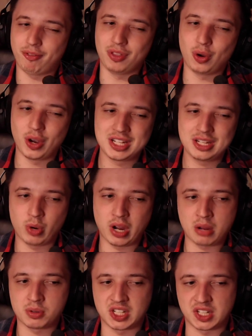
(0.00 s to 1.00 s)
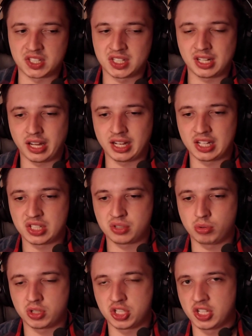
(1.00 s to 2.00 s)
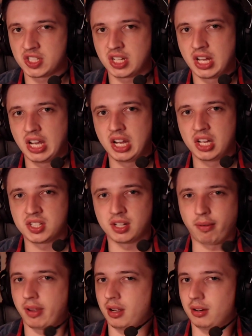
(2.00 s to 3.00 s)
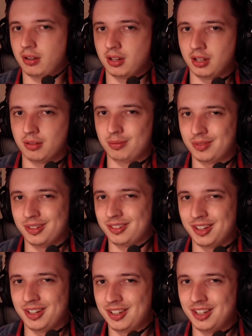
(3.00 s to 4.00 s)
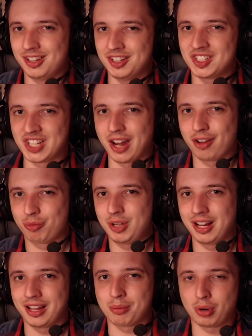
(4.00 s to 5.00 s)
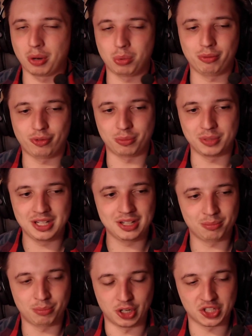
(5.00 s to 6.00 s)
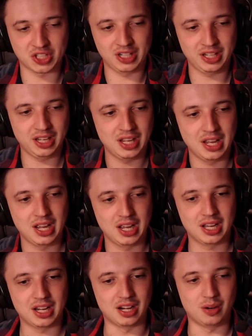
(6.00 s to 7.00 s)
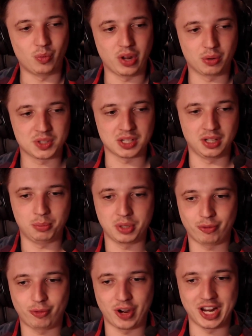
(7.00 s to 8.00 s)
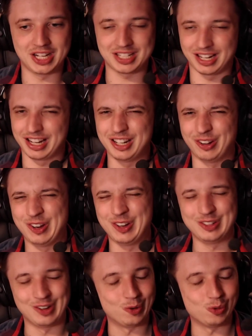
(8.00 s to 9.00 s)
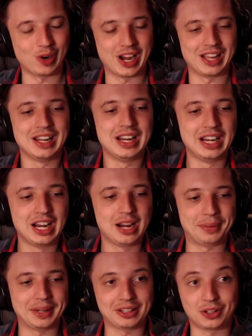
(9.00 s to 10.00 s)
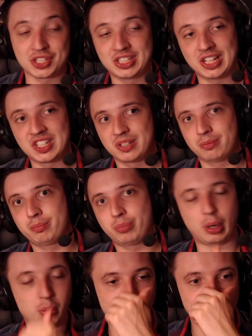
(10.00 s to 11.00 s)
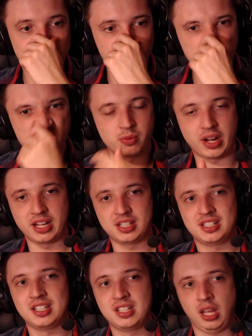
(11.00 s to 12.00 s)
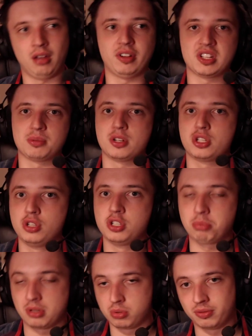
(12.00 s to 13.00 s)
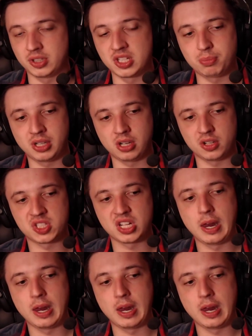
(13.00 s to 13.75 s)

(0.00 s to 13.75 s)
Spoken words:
no idea why I was hesitant. I guess it was just something inside of me, like a problem for me personally, where I was a little bit afraid. I don't know why, but also that's probably the reason why I didn't have as much goosebumps with this, because